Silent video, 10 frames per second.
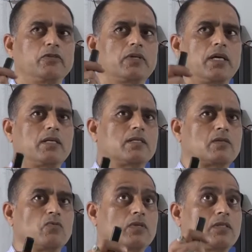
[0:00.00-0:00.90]
guess
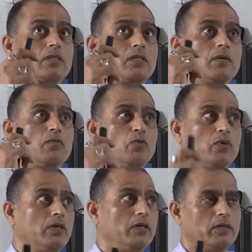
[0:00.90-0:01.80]
what the
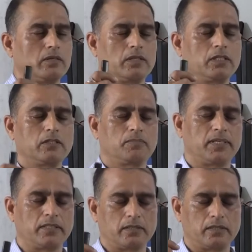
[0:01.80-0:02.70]
word
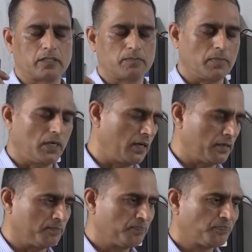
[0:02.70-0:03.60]
interpreters
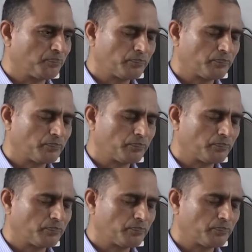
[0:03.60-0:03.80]
mean.